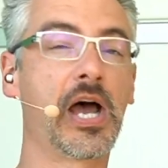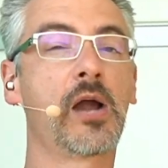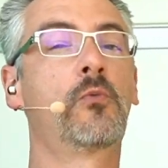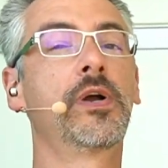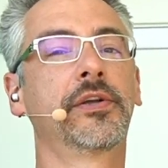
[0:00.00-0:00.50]

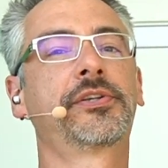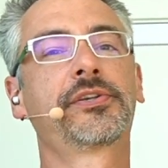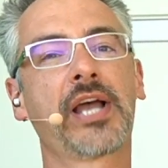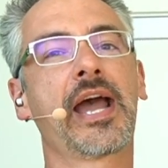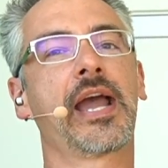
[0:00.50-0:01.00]
I will
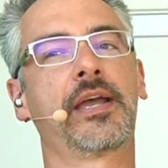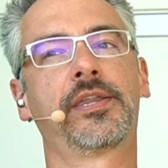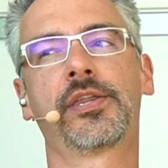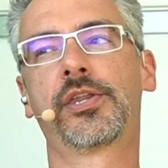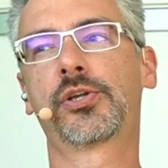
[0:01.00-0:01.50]
say
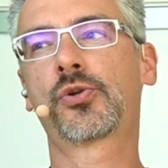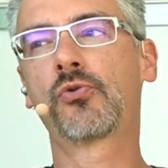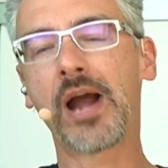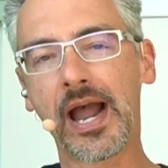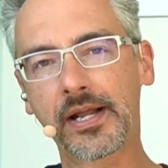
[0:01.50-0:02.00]
that the
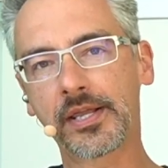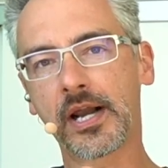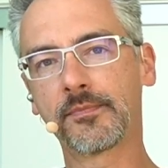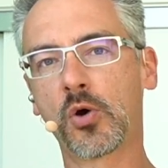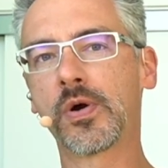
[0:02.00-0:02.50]
track that
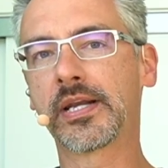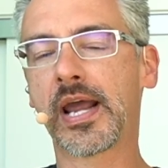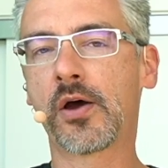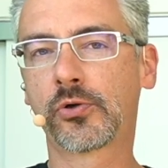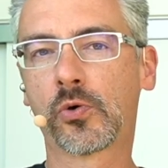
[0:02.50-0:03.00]
I'm going
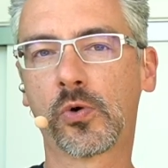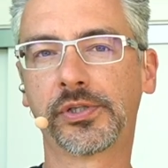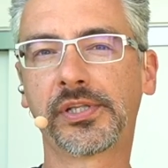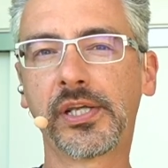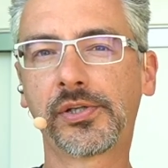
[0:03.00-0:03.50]
down
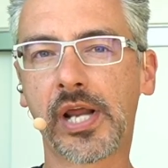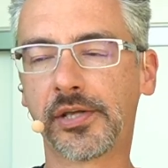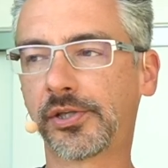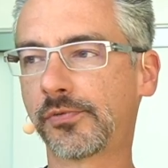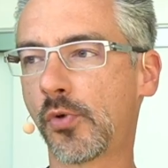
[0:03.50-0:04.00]
towards these
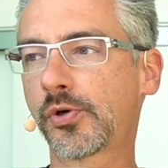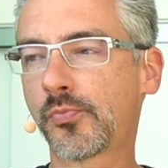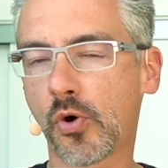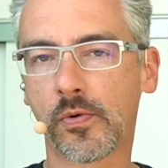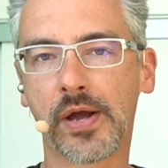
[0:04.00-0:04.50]
days is
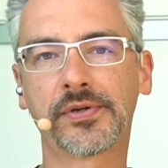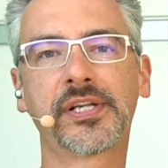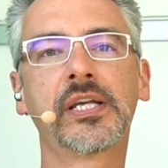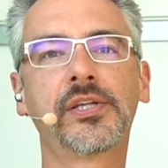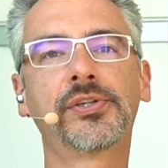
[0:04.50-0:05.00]
much more around
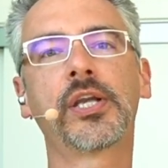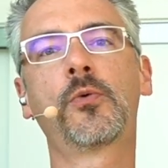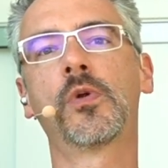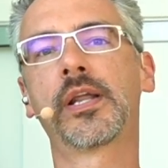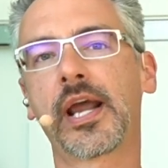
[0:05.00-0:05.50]

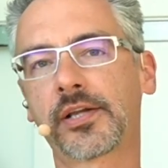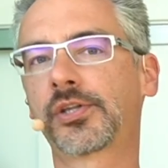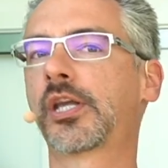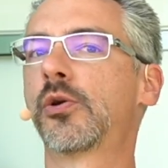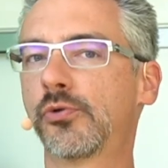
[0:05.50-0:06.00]
T-SQL and
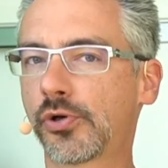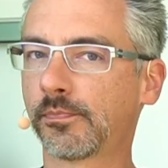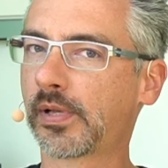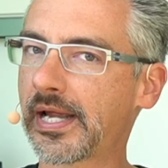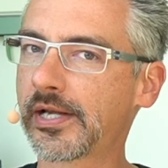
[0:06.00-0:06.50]

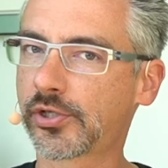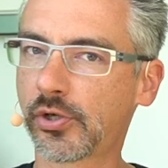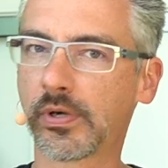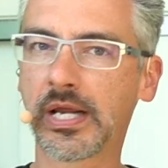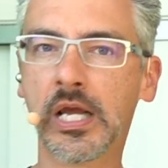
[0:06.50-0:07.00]
execution plan
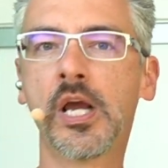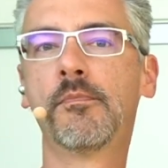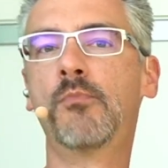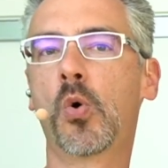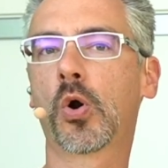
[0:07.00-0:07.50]
tuning,
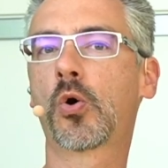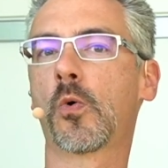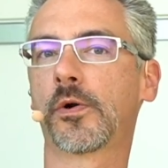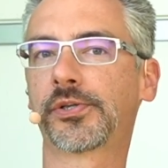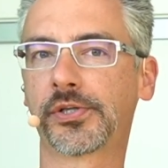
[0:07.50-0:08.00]
more
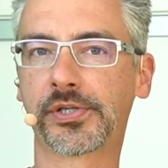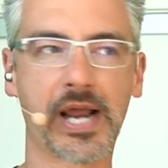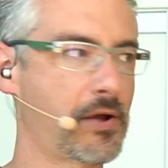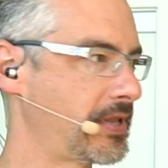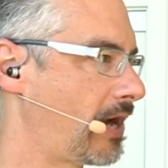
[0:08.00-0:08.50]
courses down